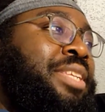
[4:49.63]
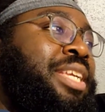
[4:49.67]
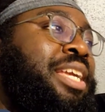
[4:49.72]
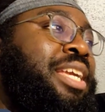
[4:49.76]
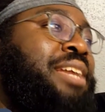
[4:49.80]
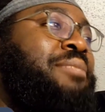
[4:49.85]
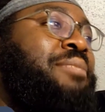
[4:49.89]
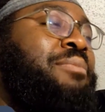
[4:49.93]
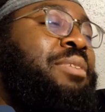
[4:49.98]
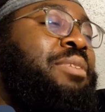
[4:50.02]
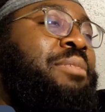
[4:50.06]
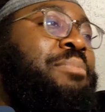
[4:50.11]

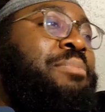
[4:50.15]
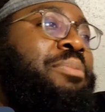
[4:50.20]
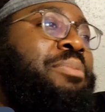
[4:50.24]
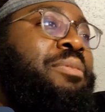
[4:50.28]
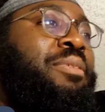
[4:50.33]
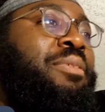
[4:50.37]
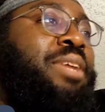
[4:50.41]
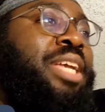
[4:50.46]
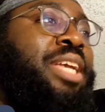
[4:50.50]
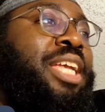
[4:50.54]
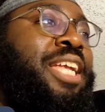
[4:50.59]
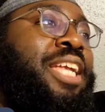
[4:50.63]
At one
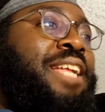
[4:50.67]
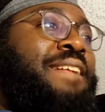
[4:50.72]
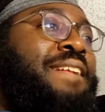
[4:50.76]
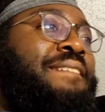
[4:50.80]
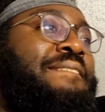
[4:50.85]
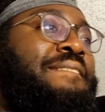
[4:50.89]
point,